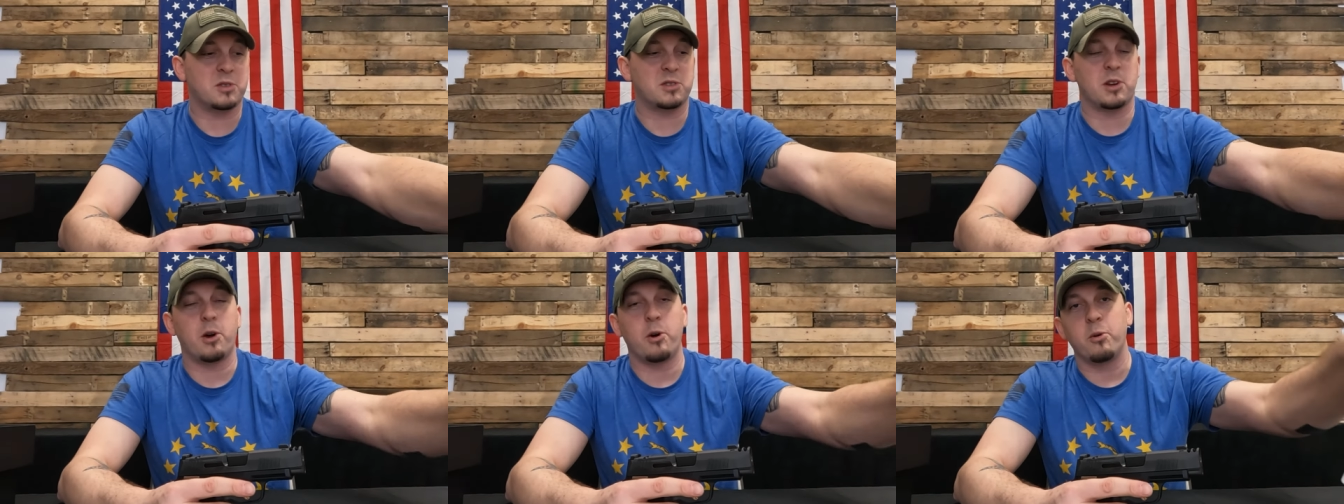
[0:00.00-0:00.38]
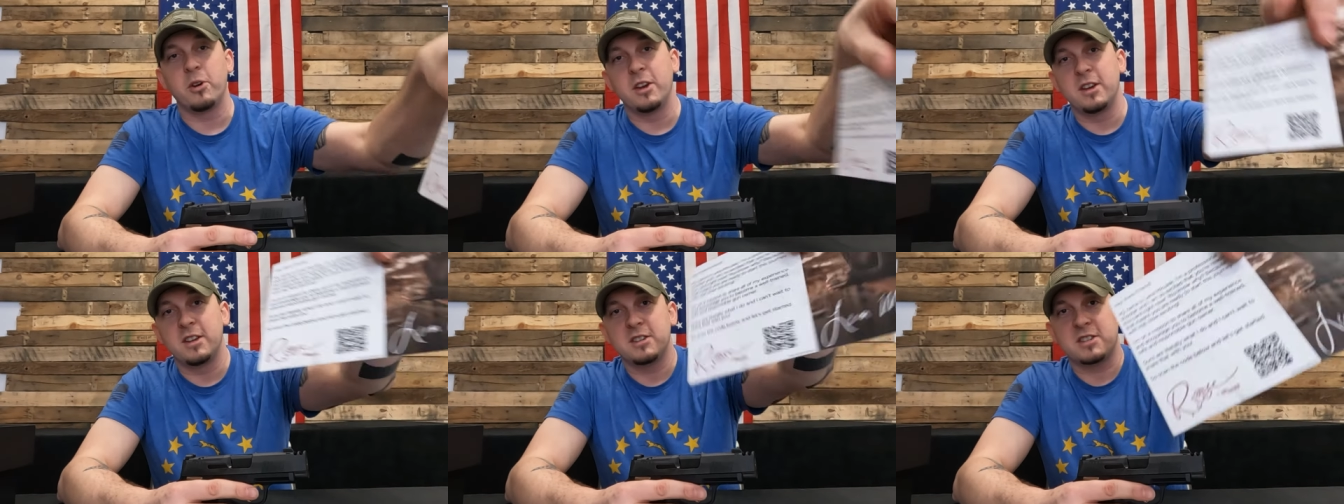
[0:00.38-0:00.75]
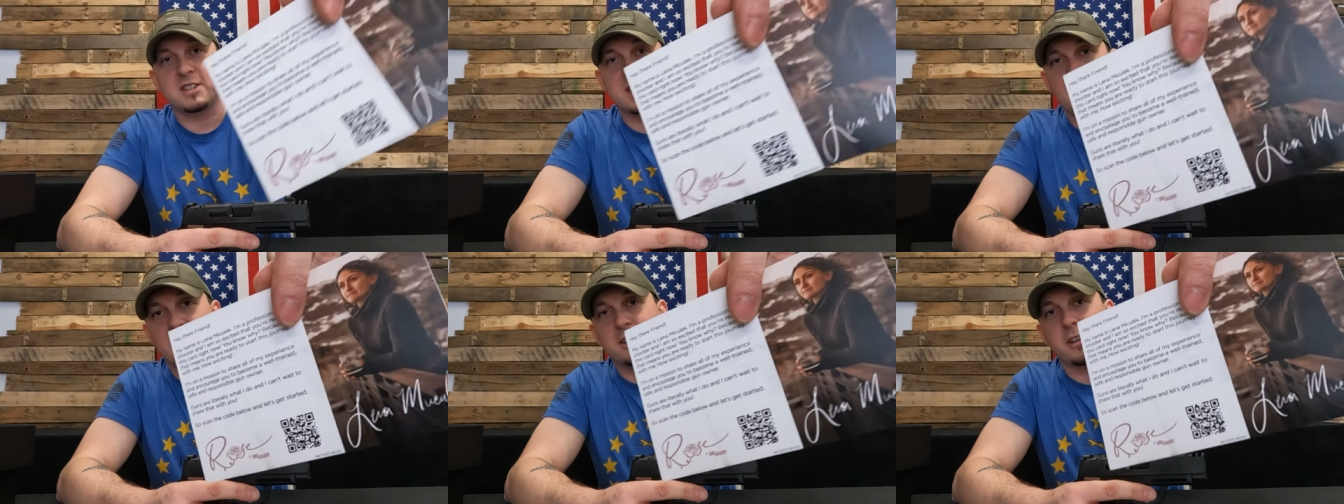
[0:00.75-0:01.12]
So
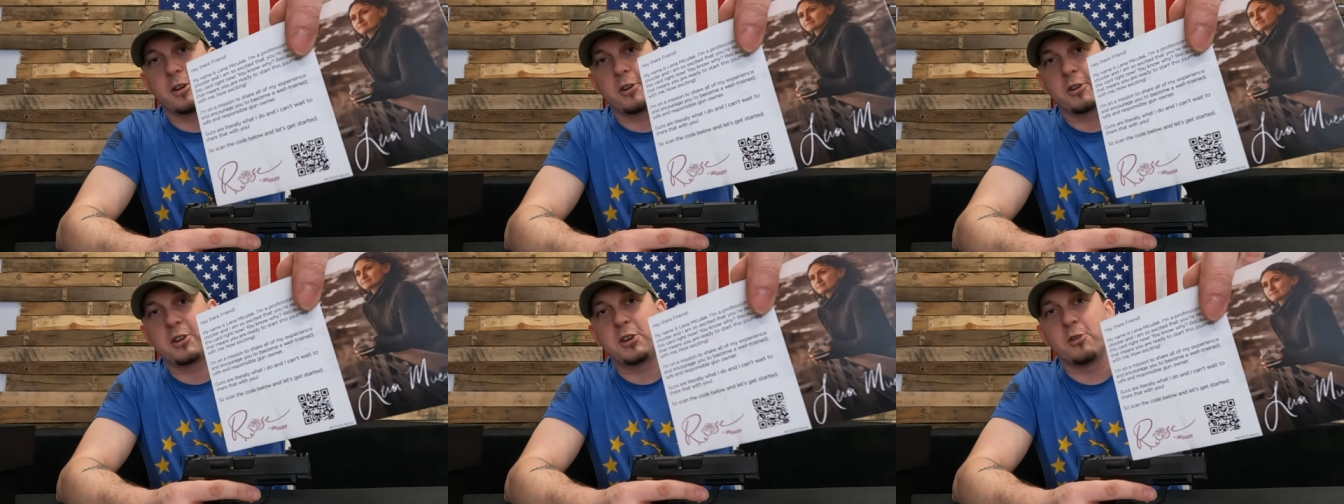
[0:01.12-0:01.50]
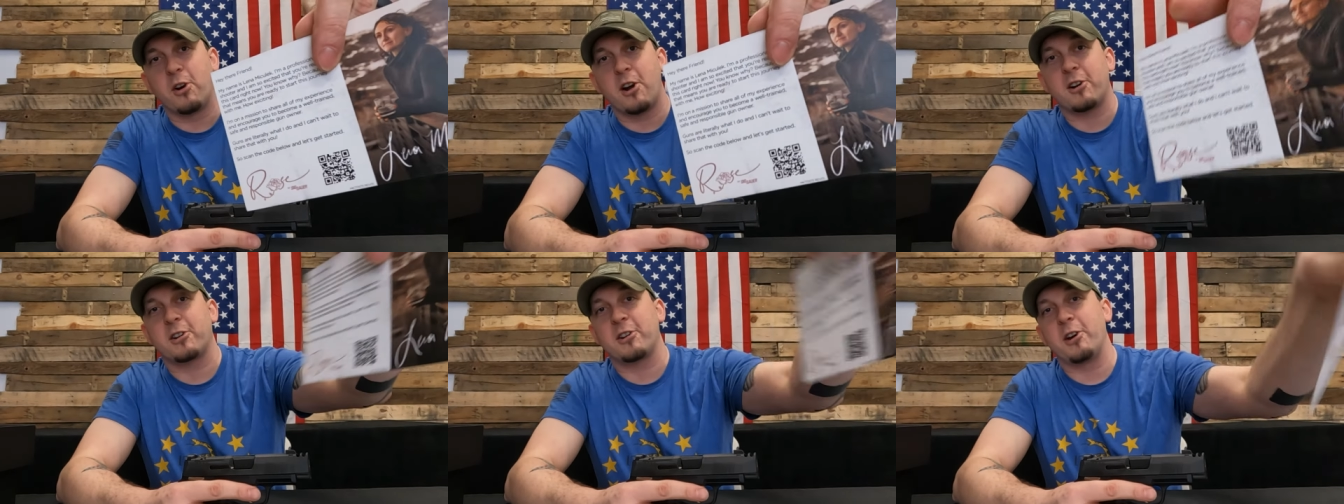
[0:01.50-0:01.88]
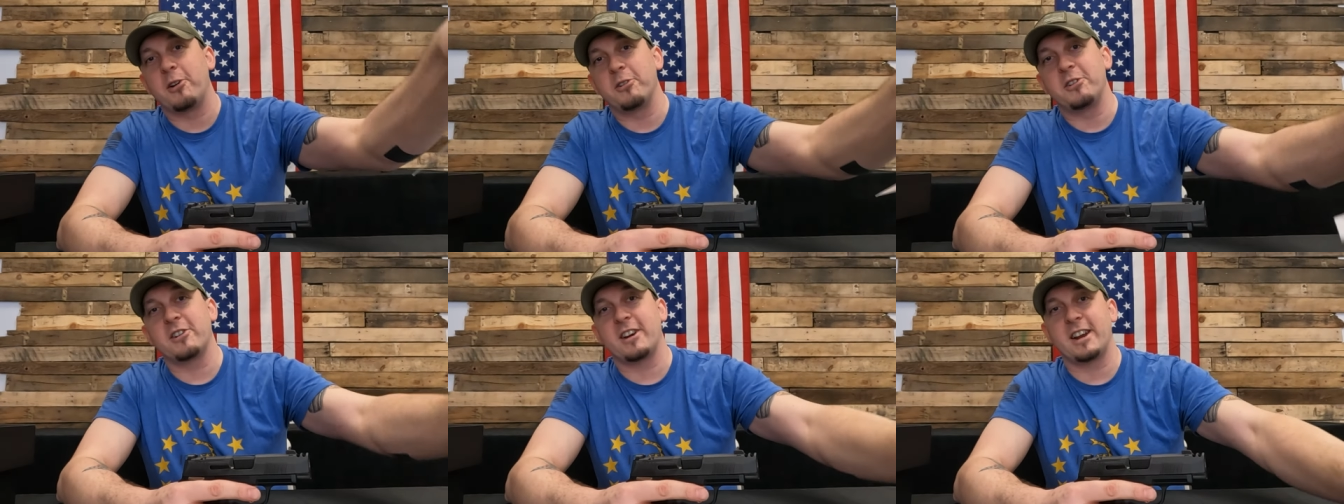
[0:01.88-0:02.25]
scan the little QR
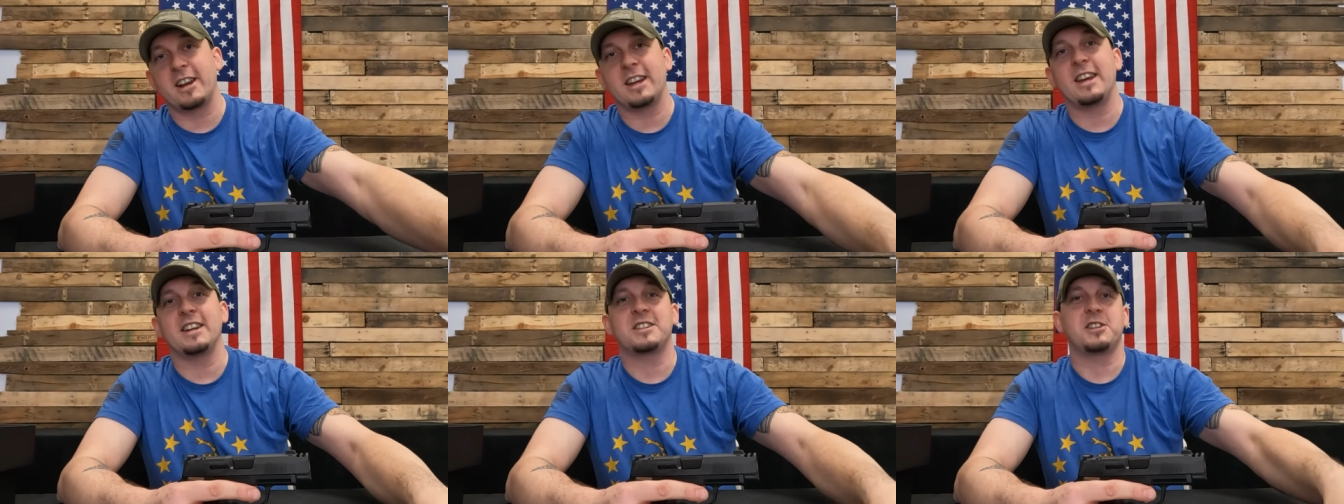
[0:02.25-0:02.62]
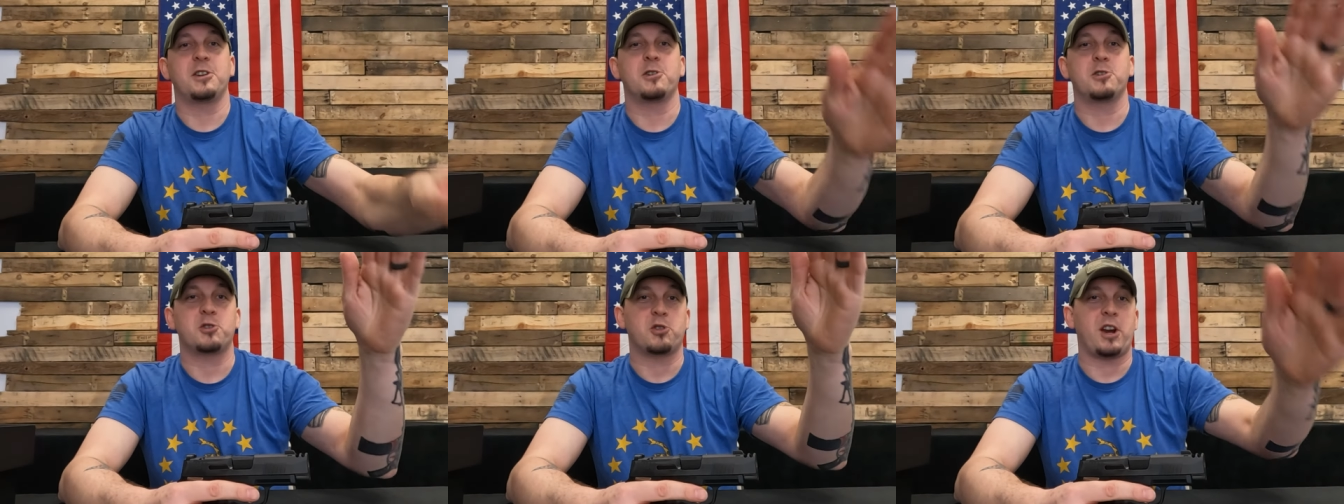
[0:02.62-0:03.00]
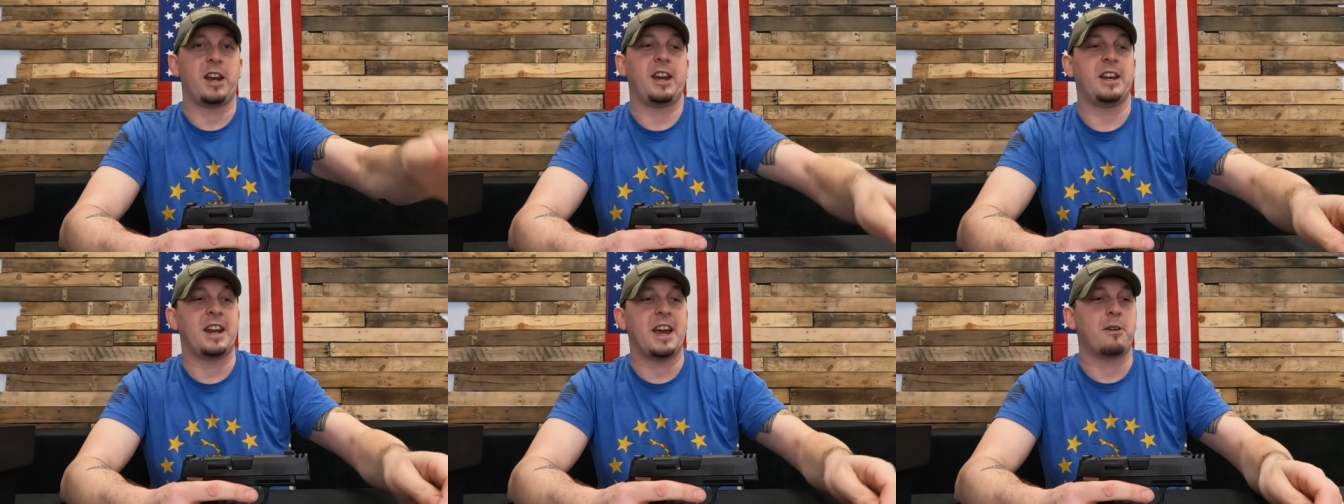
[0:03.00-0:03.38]
code. You're going to get to your
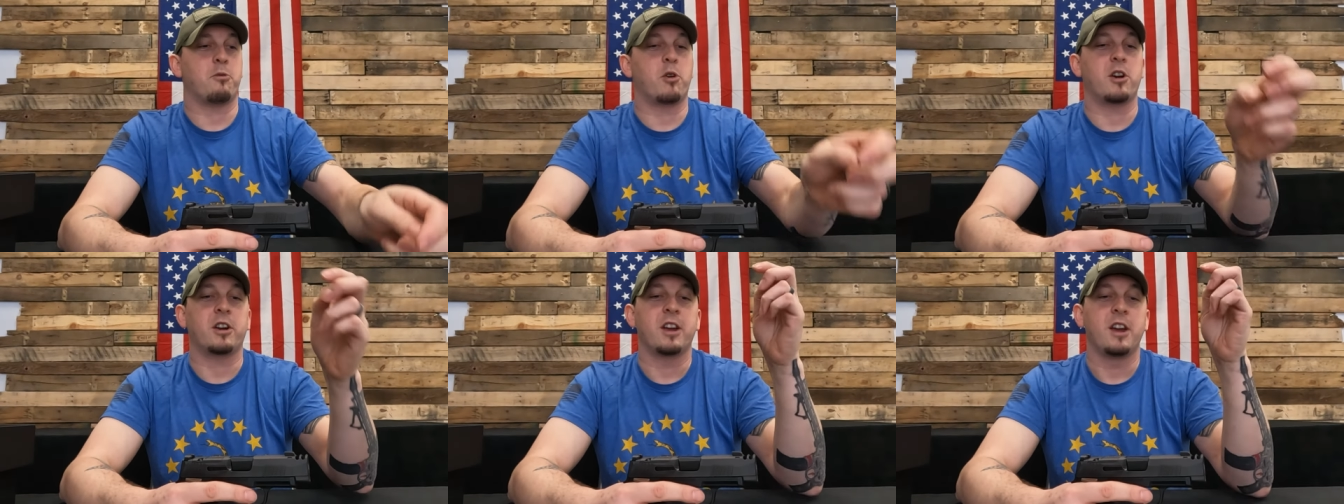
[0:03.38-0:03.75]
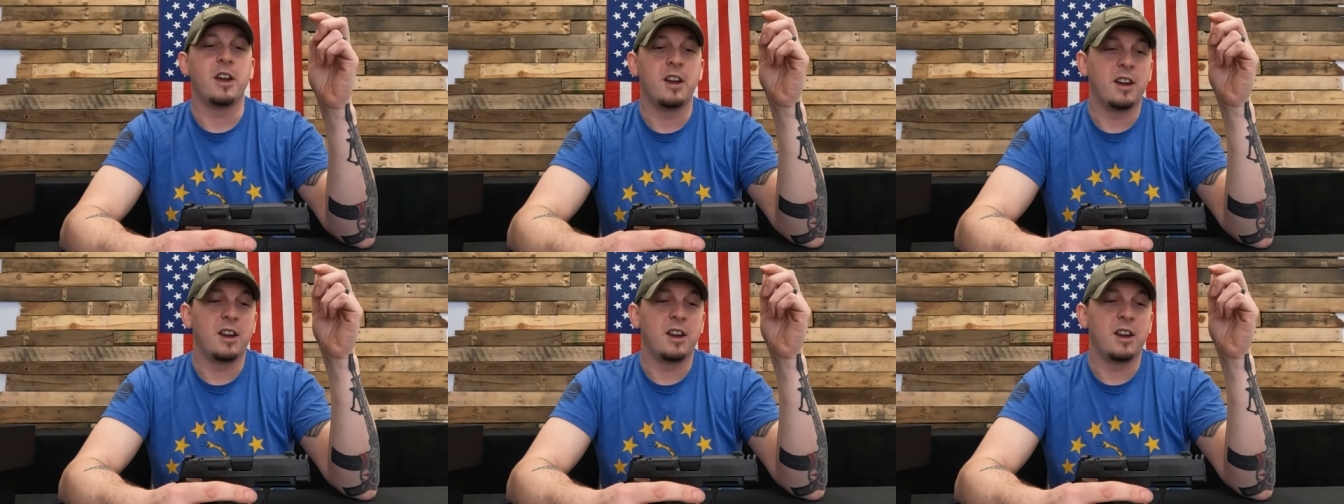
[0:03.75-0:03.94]
training network.